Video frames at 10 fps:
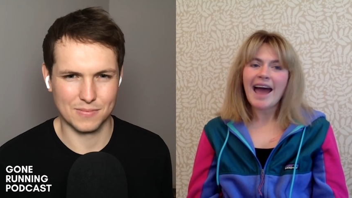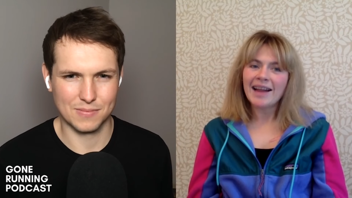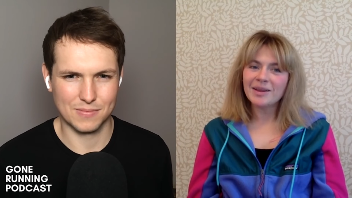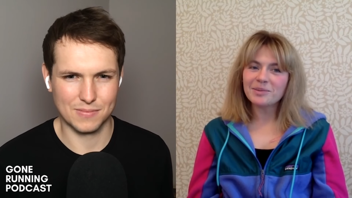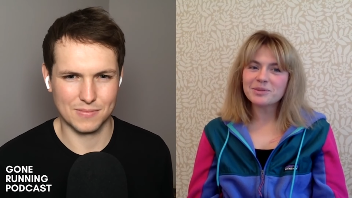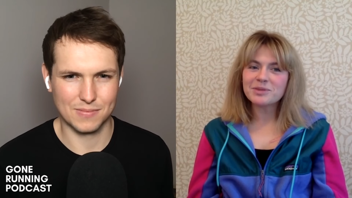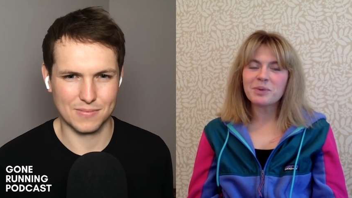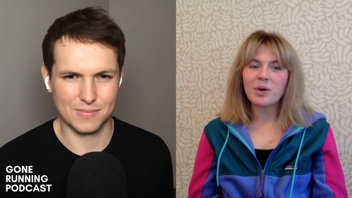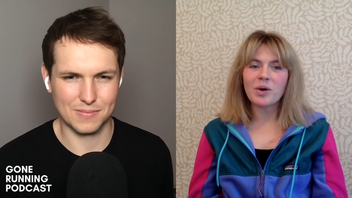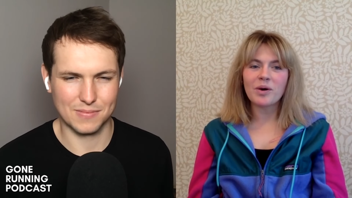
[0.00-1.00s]
Speaker 1: helped,
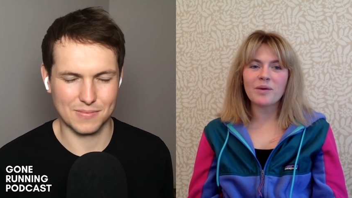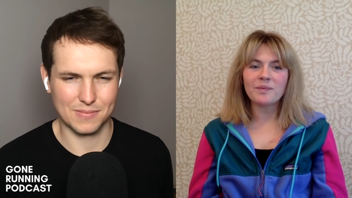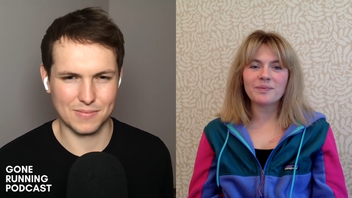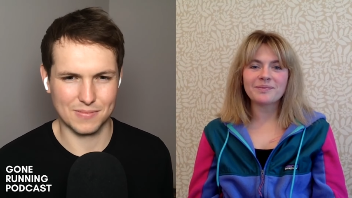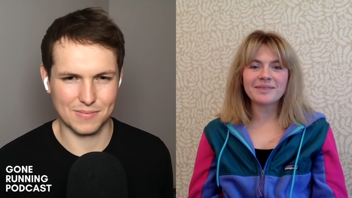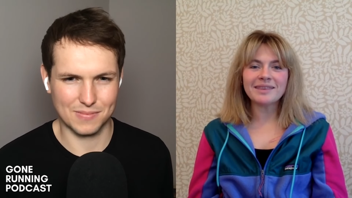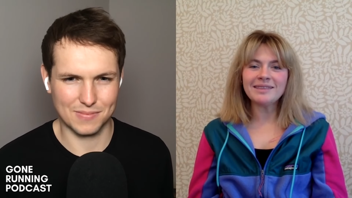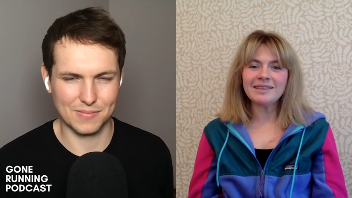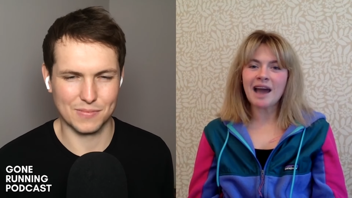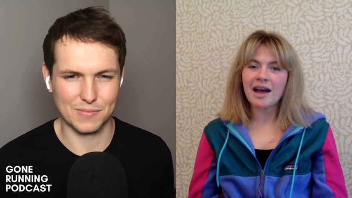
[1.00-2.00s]
but
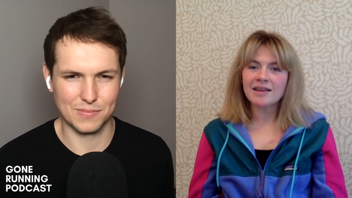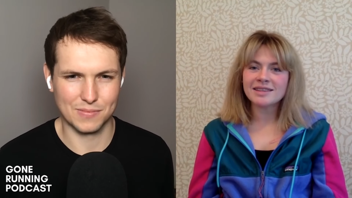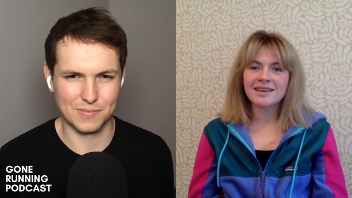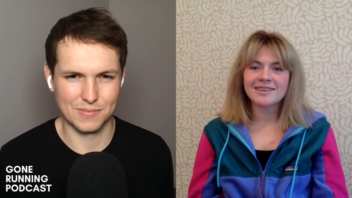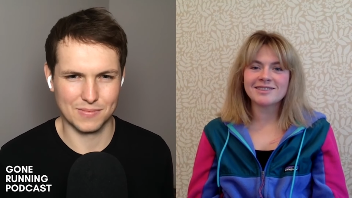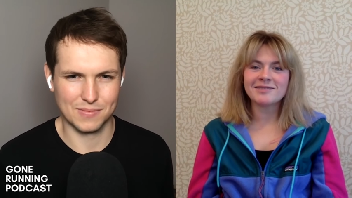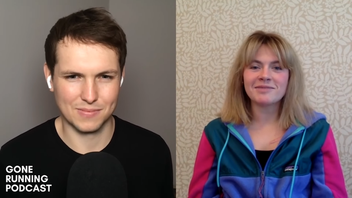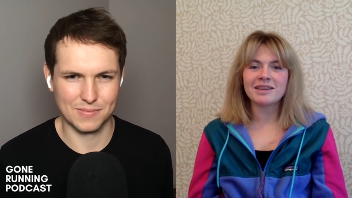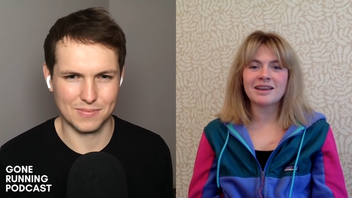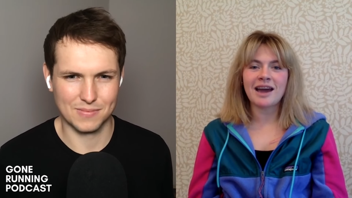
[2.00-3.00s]
can't say it's
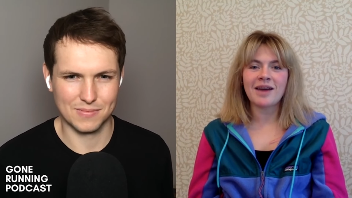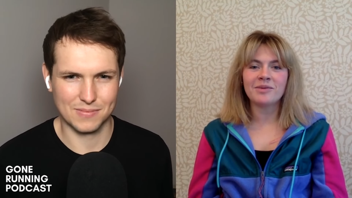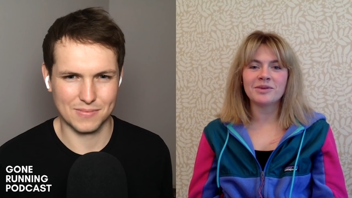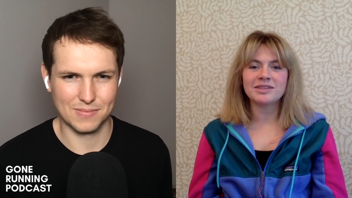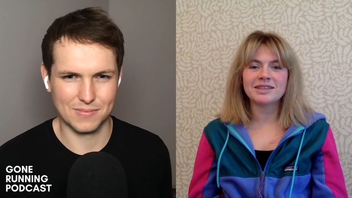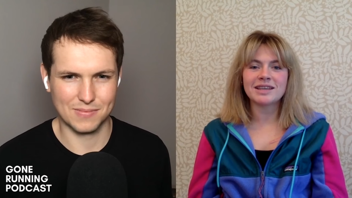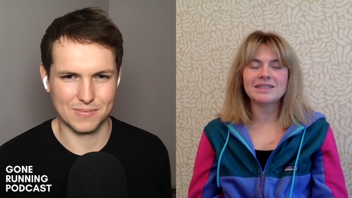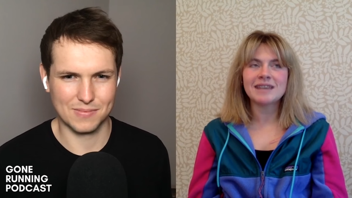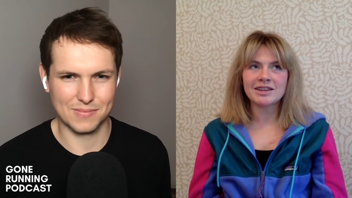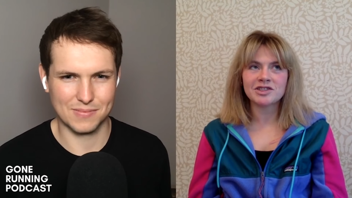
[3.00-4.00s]
something I would
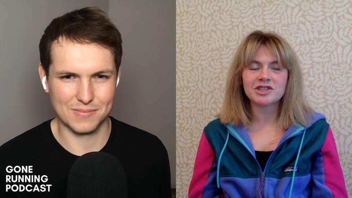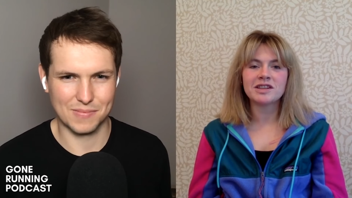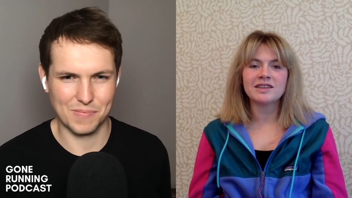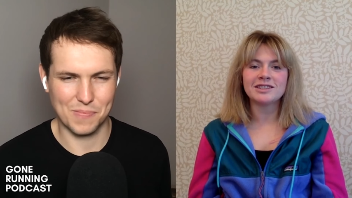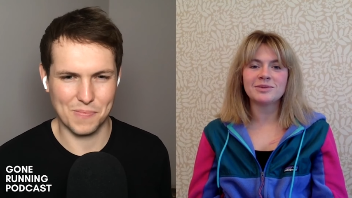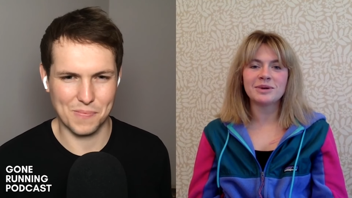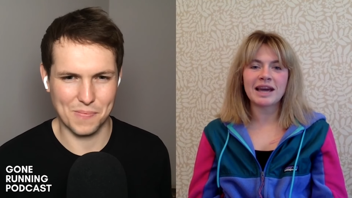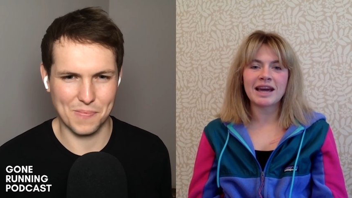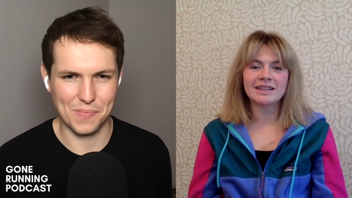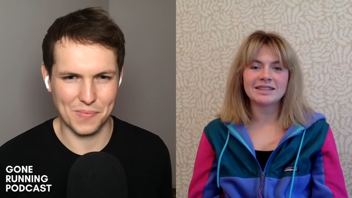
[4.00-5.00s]
intentionally do
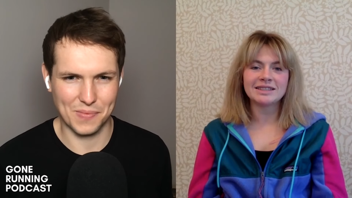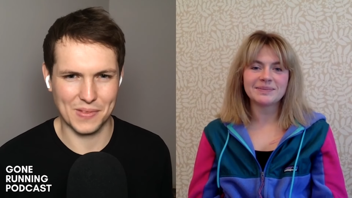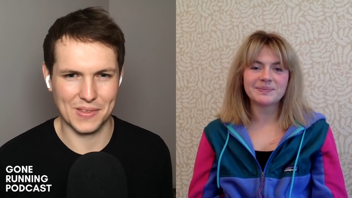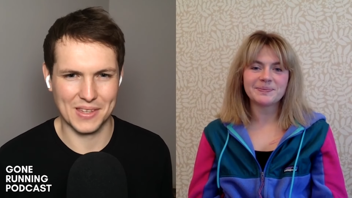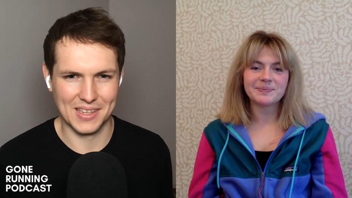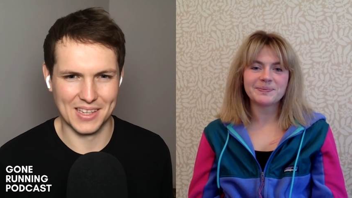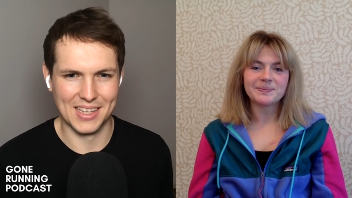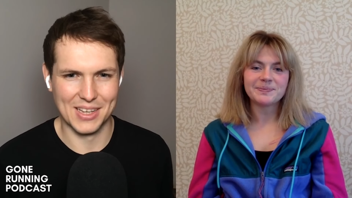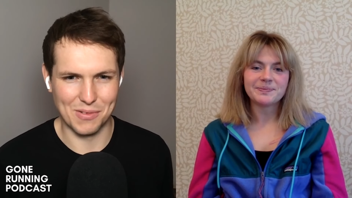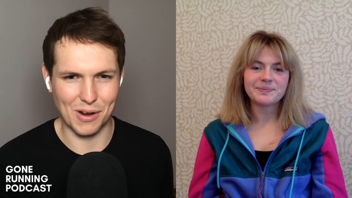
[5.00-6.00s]
again.
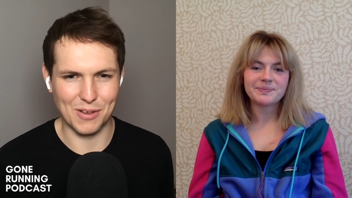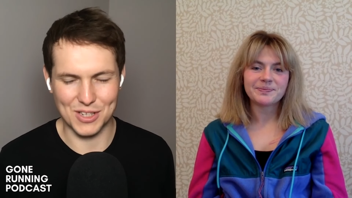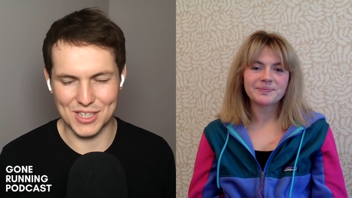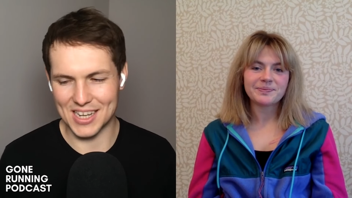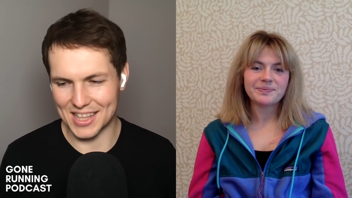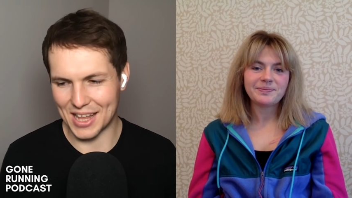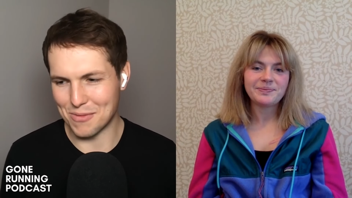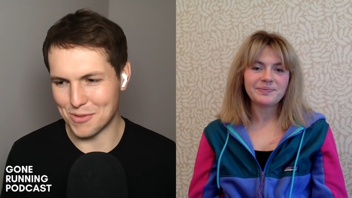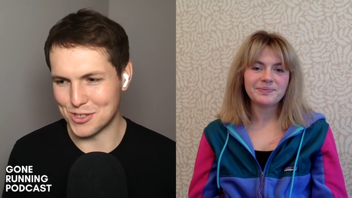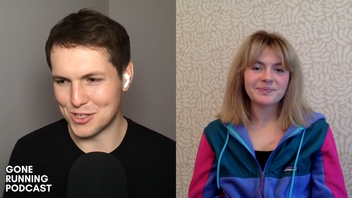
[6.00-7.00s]
Speaker 2: Well, I was going to say
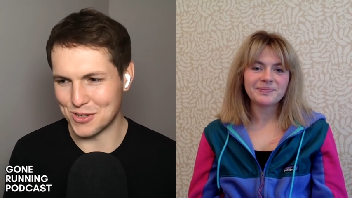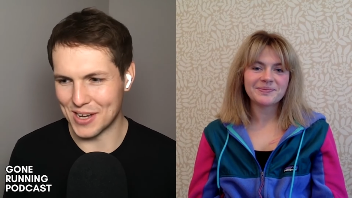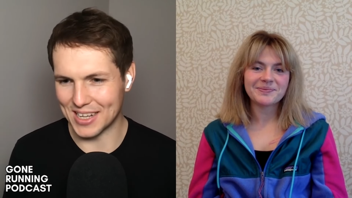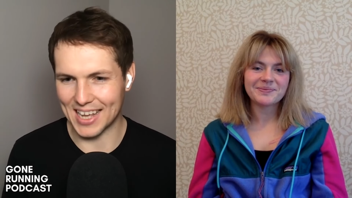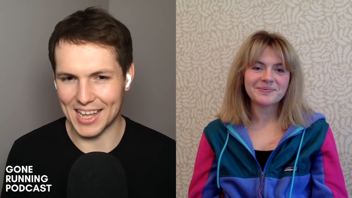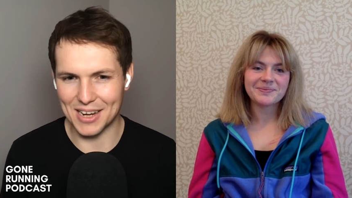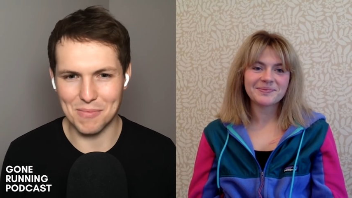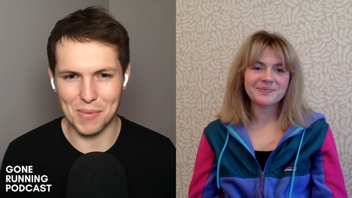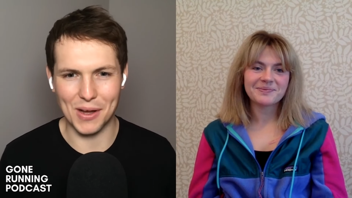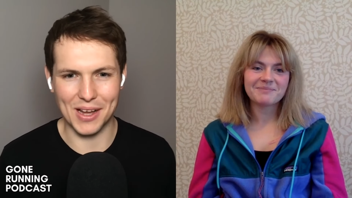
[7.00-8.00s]
that. Would you do it
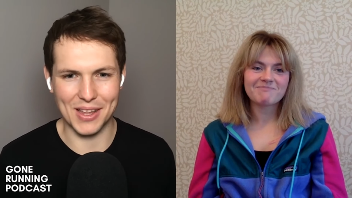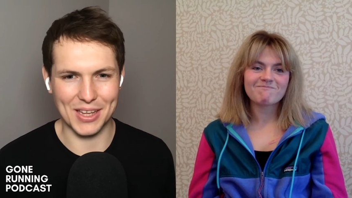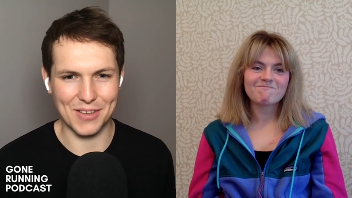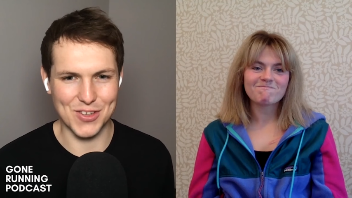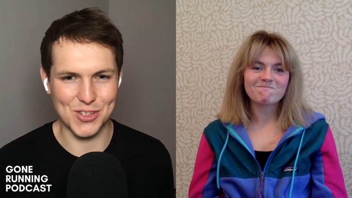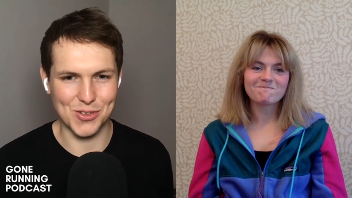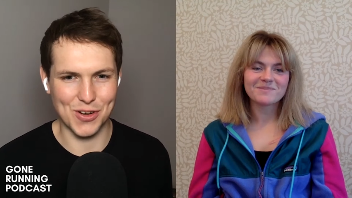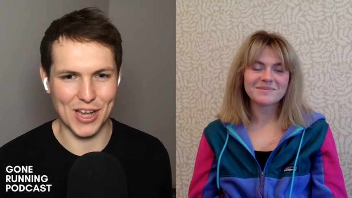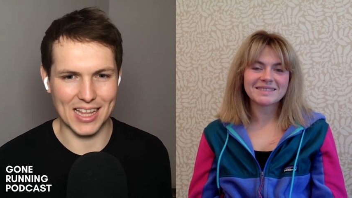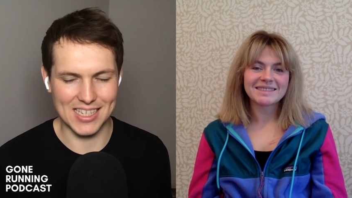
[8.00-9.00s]
again? But I think you've just
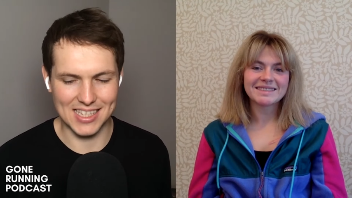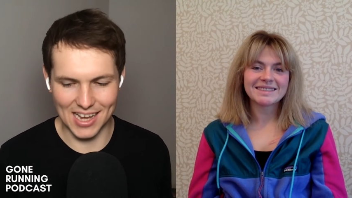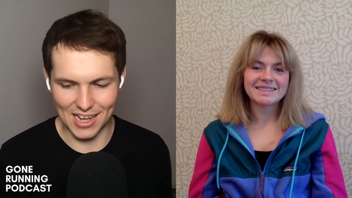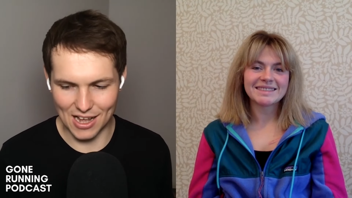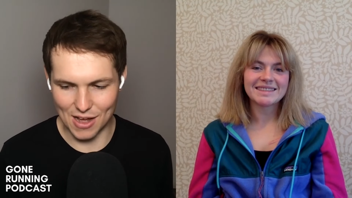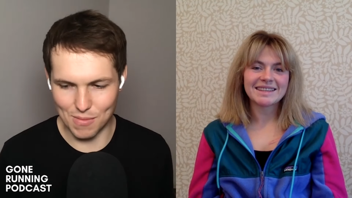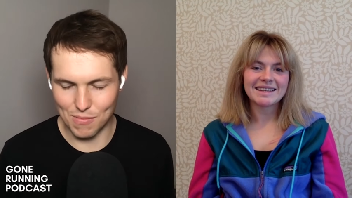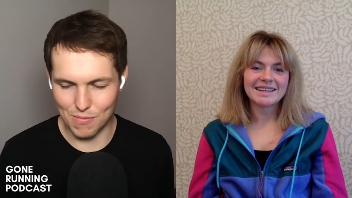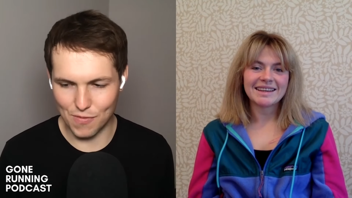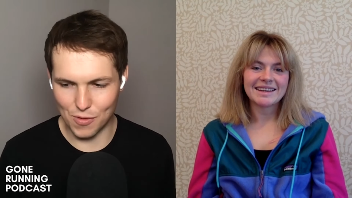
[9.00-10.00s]
already answered that.
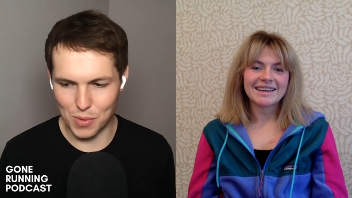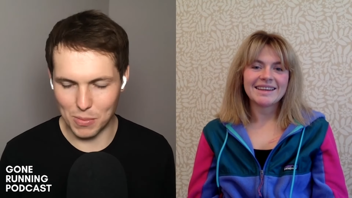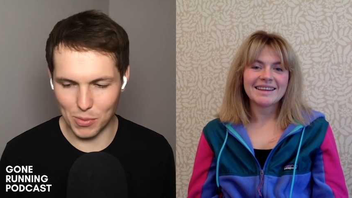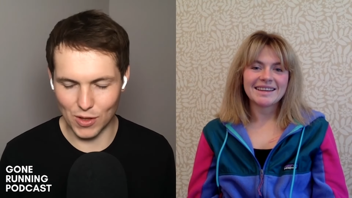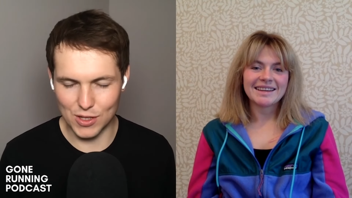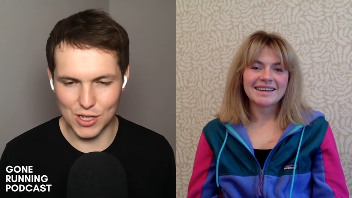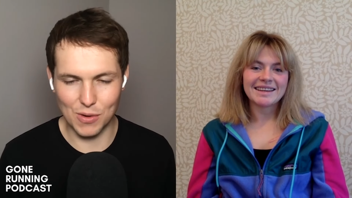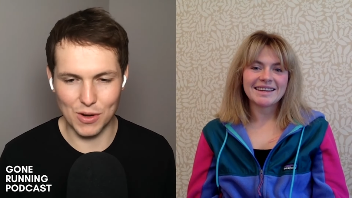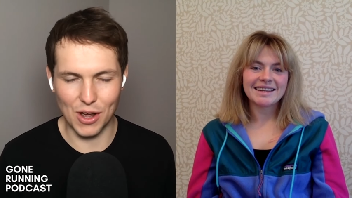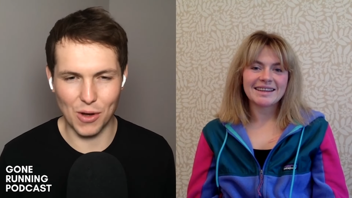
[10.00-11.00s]
Um, for people that
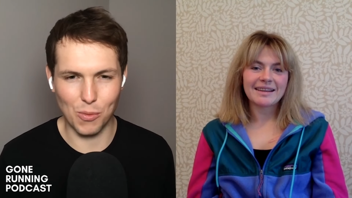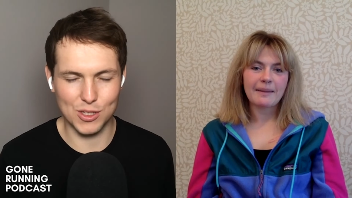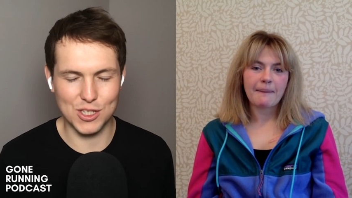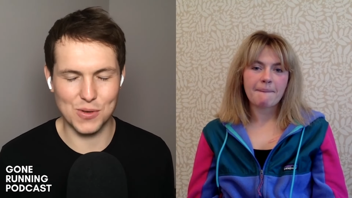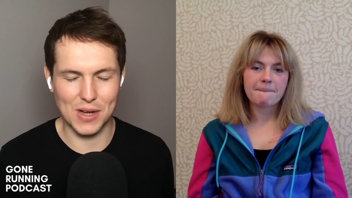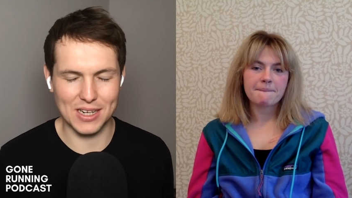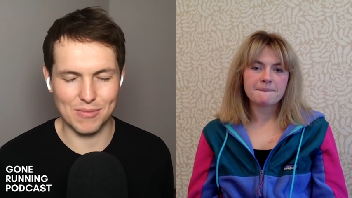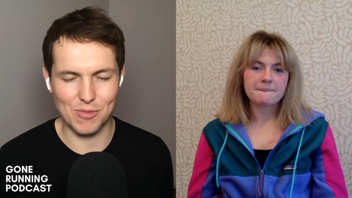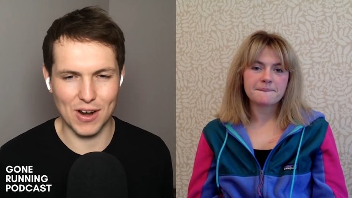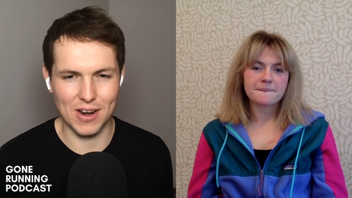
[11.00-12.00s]
don't know, what did you end up